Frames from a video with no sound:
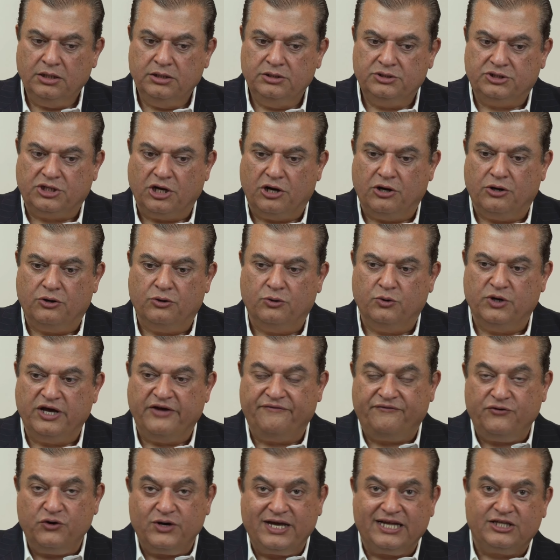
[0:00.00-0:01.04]
So
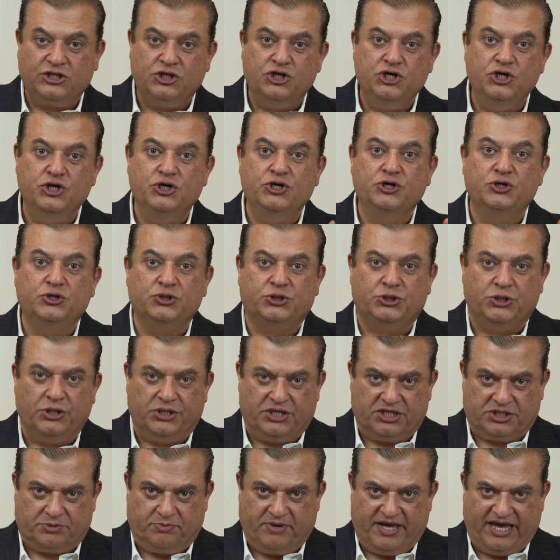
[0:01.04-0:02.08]
if you get used to
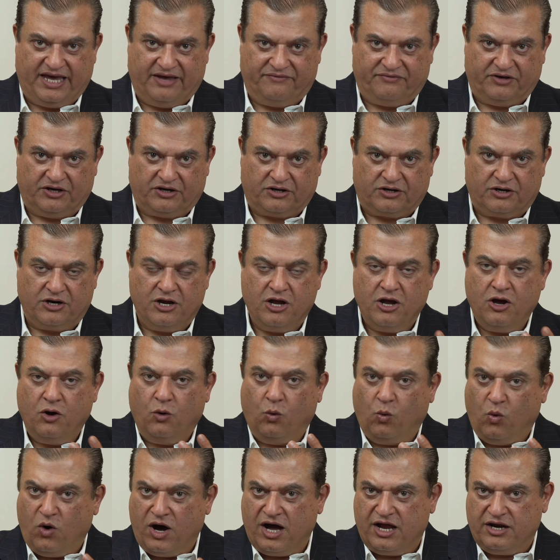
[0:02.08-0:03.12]
this behavior,
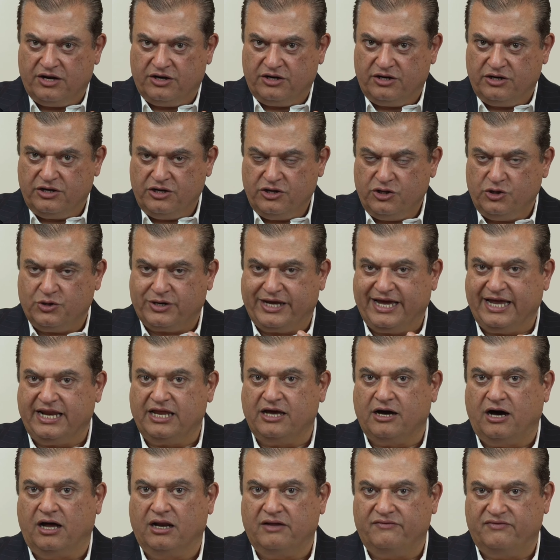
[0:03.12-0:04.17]
one, you're
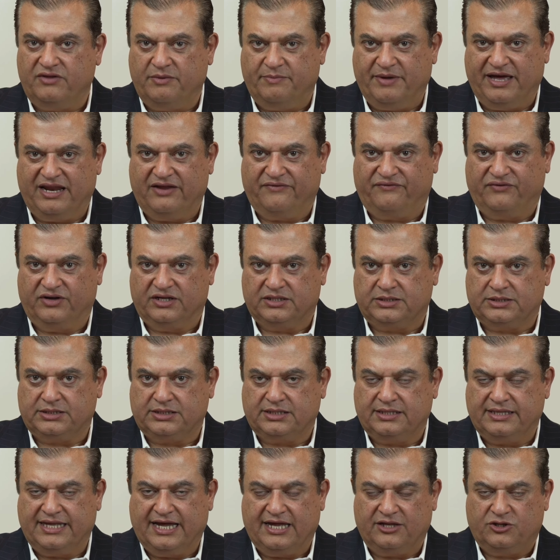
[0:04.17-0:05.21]
getting all of the benefits
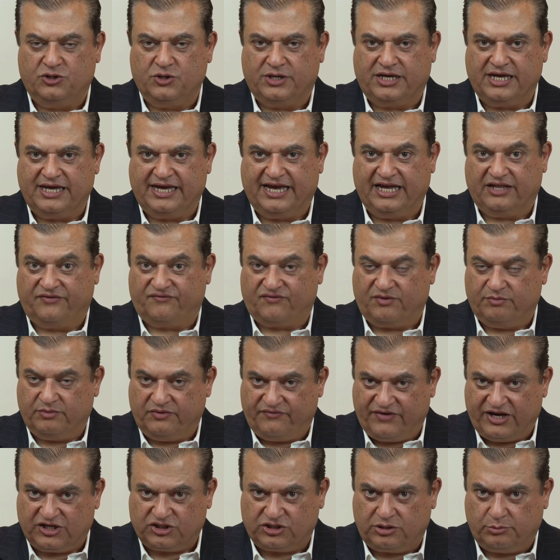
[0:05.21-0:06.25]
that you can get from the
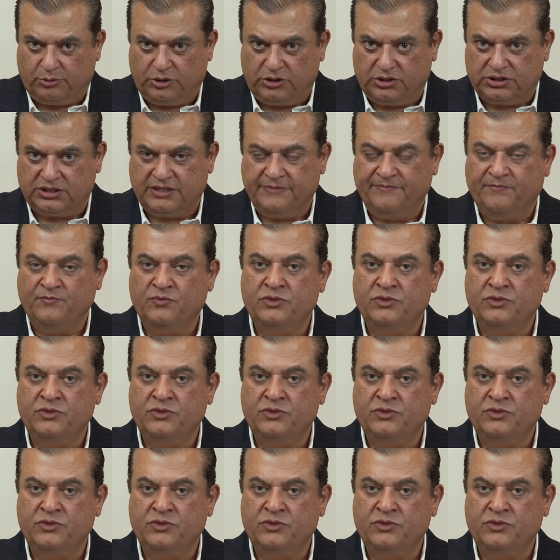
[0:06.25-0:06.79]
vegetables.